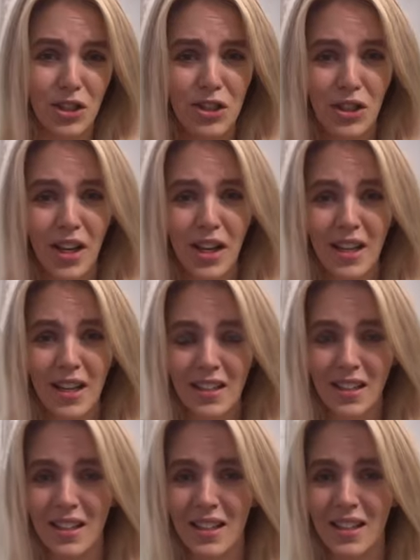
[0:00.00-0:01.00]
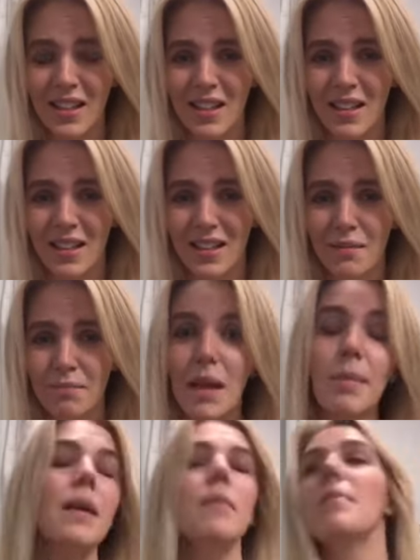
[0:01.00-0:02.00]
Should I?
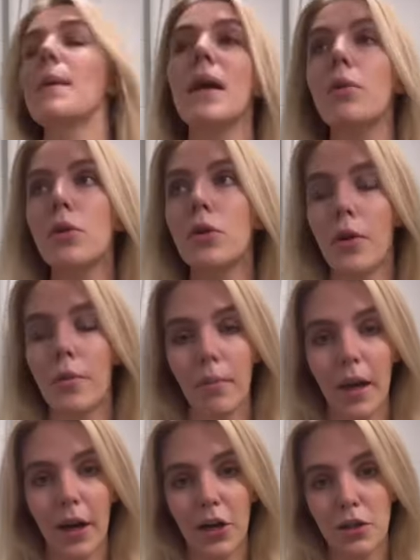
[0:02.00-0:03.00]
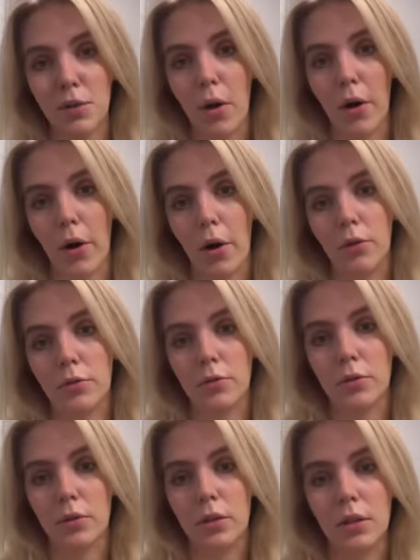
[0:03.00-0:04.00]
Maybe I will crimp my hair tomorrow
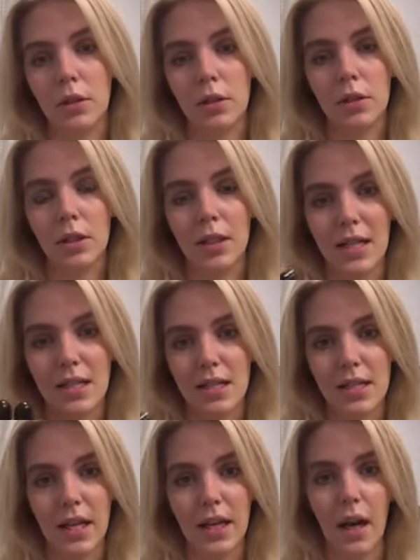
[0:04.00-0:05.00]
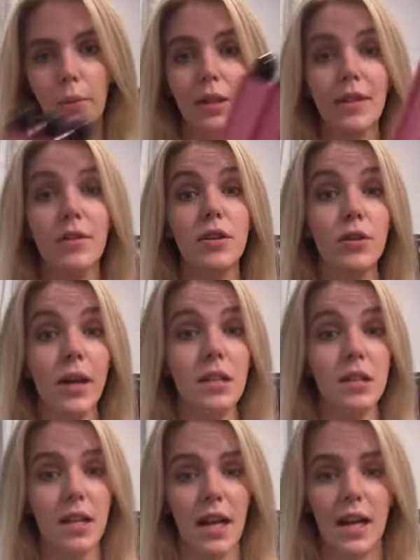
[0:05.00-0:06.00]
instead. I will leave it straight